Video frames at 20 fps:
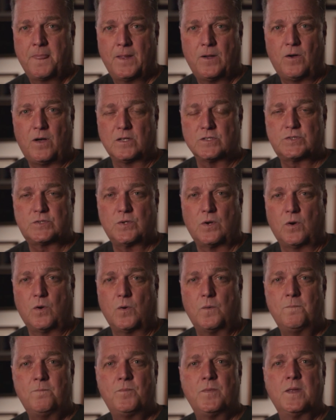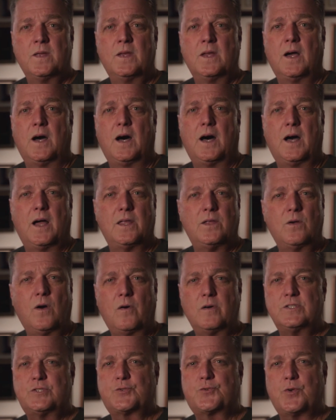Also, uh, you
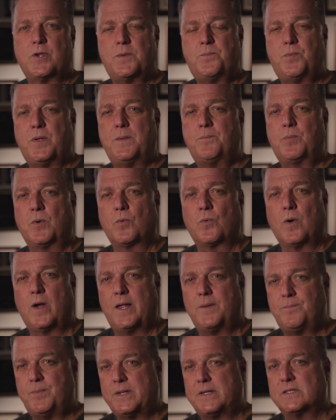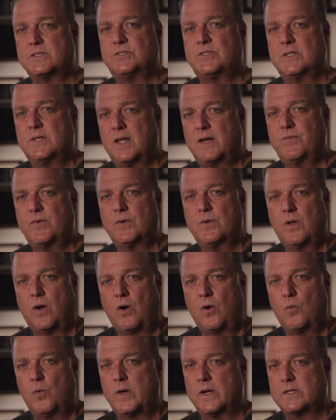always treat people right because you never
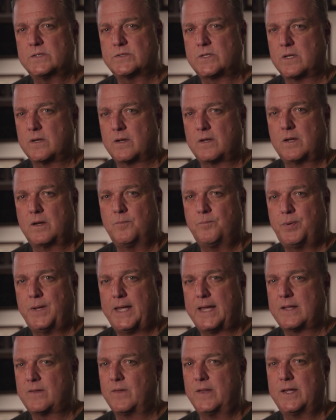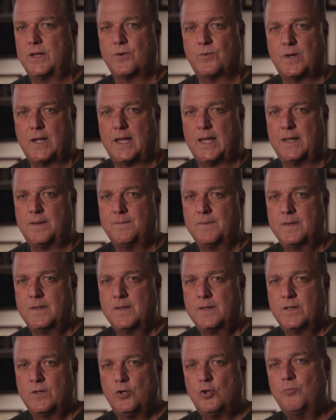know when it's going to come back later on
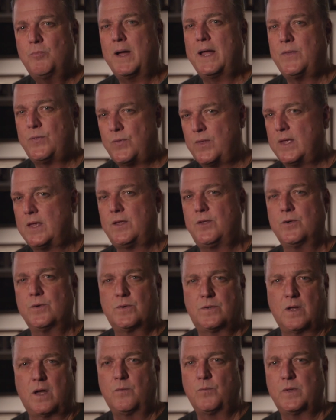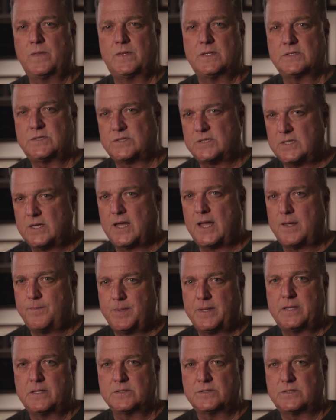you might think you're done with this CI
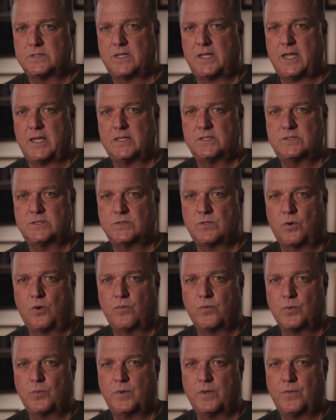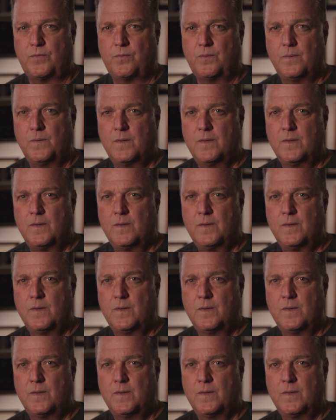because the case is over with,